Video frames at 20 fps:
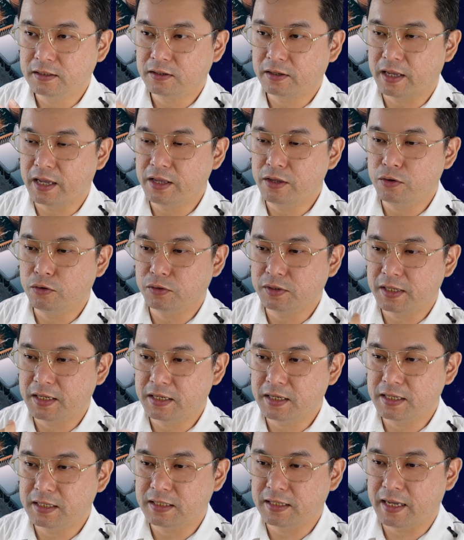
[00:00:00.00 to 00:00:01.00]
Okay,
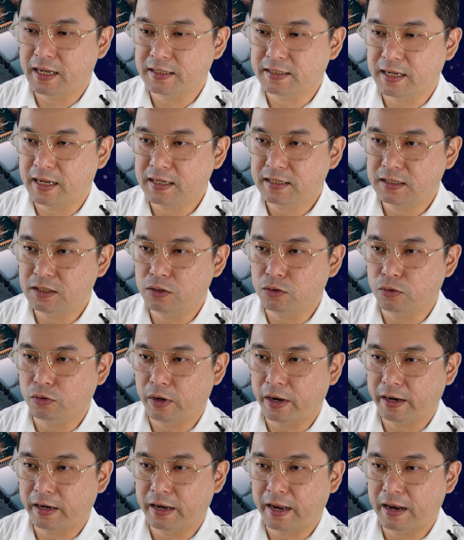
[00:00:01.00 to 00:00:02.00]
using this CSS,
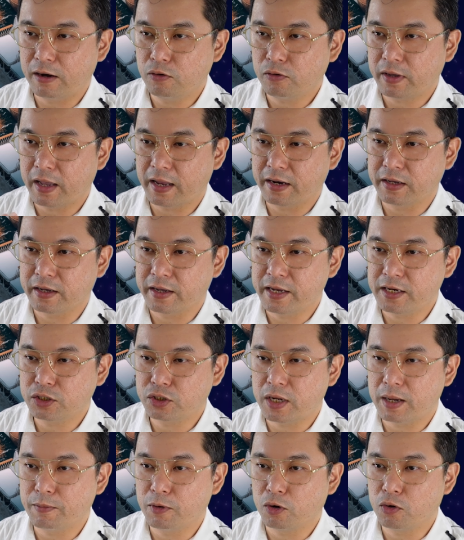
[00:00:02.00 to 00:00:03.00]
you can look at the
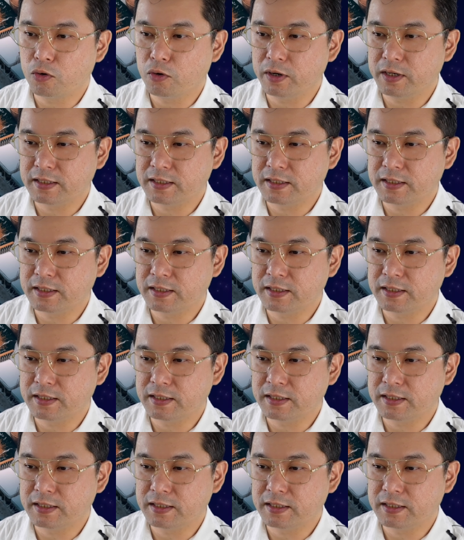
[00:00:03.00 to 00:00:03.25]
HTML code.